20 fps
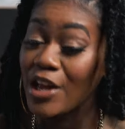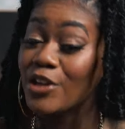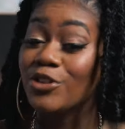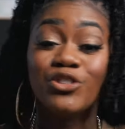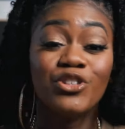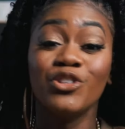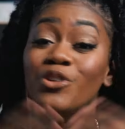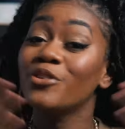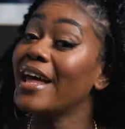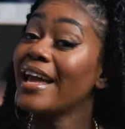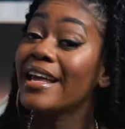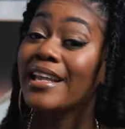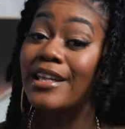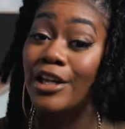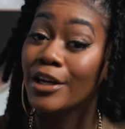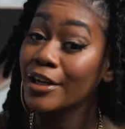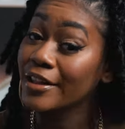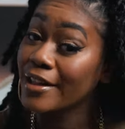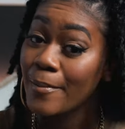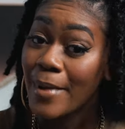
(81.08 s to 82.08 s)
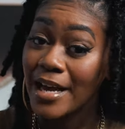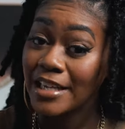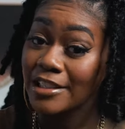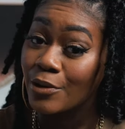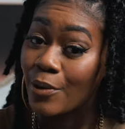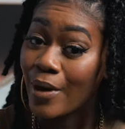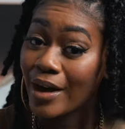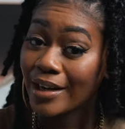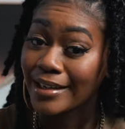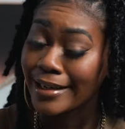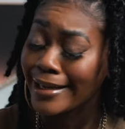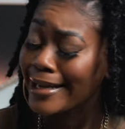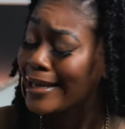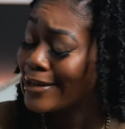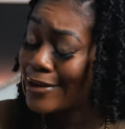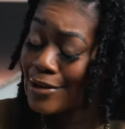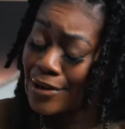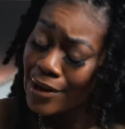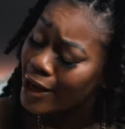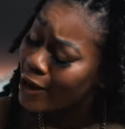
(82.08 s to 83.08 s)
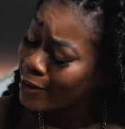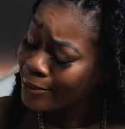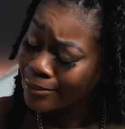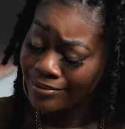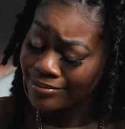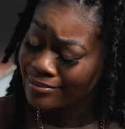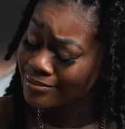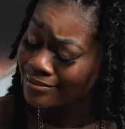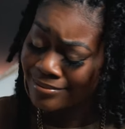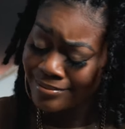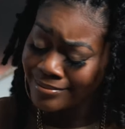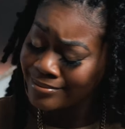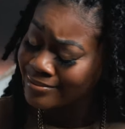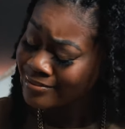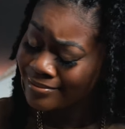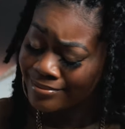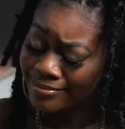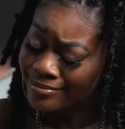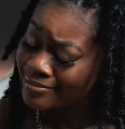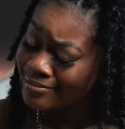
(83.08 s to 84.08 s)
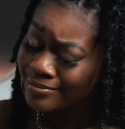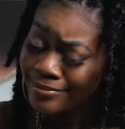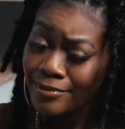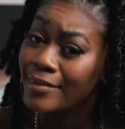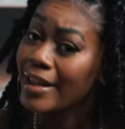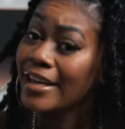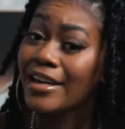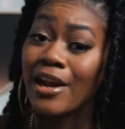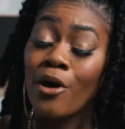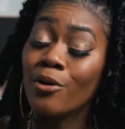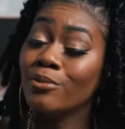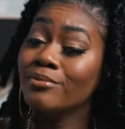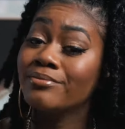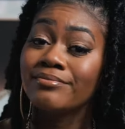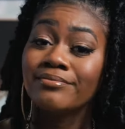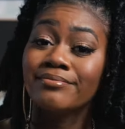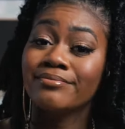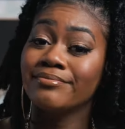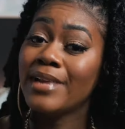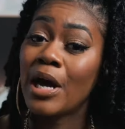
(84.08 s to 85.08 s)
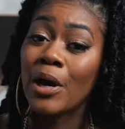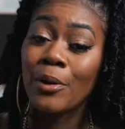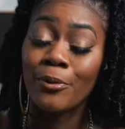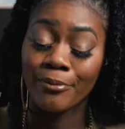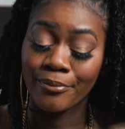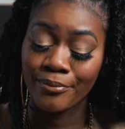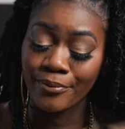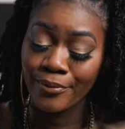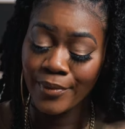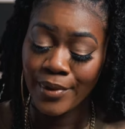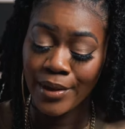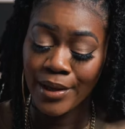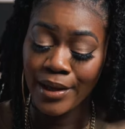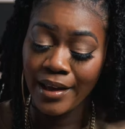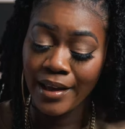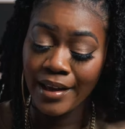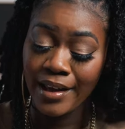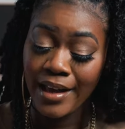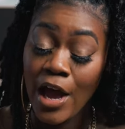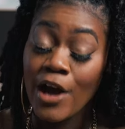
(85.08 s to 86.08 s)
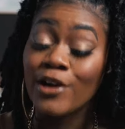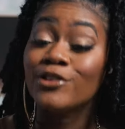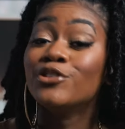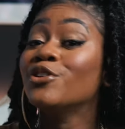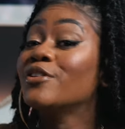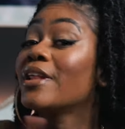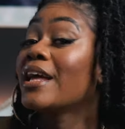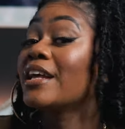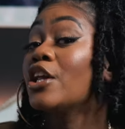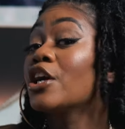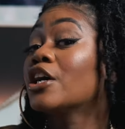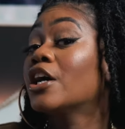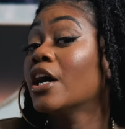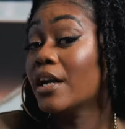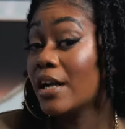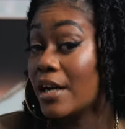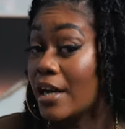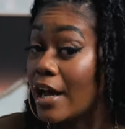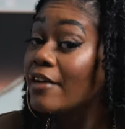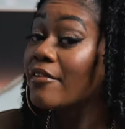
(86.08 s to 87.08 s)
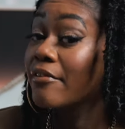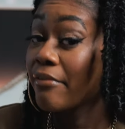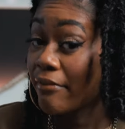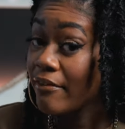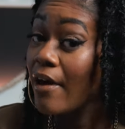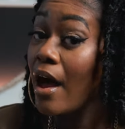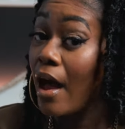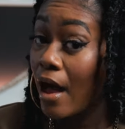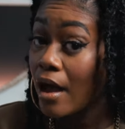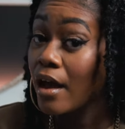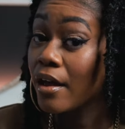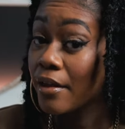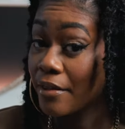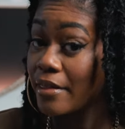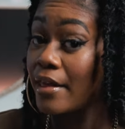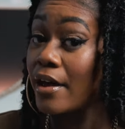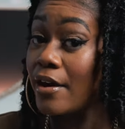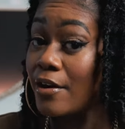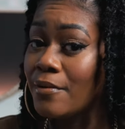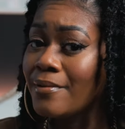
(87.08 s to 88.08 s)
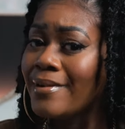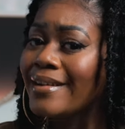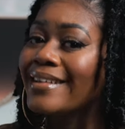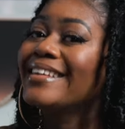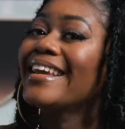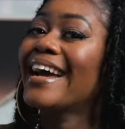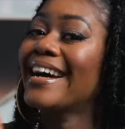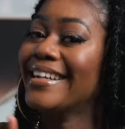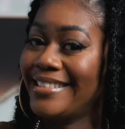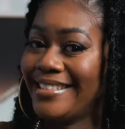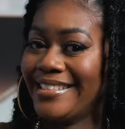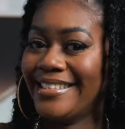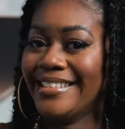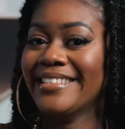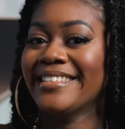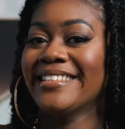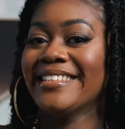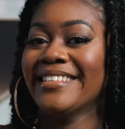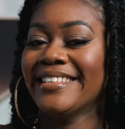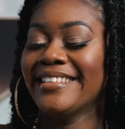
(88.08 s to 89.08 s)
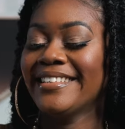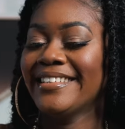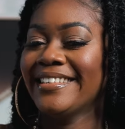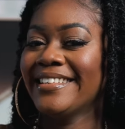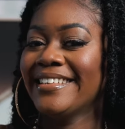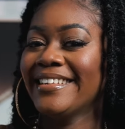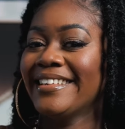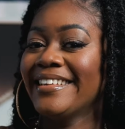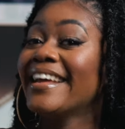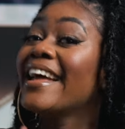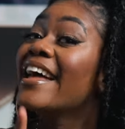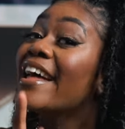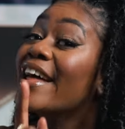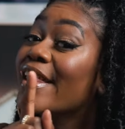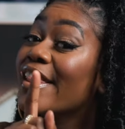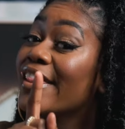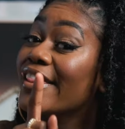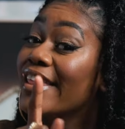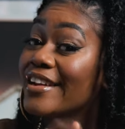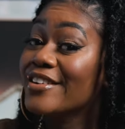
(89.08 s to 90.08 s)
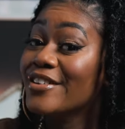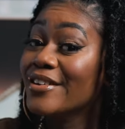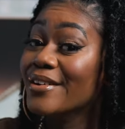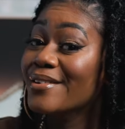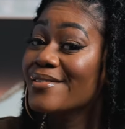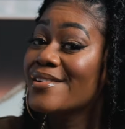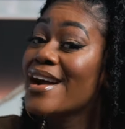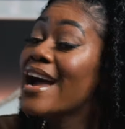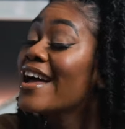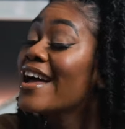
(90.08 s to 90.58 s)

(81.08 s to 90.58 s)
do they look the best quality? No, they don't, no. Do they look good enough though? Yes. They do.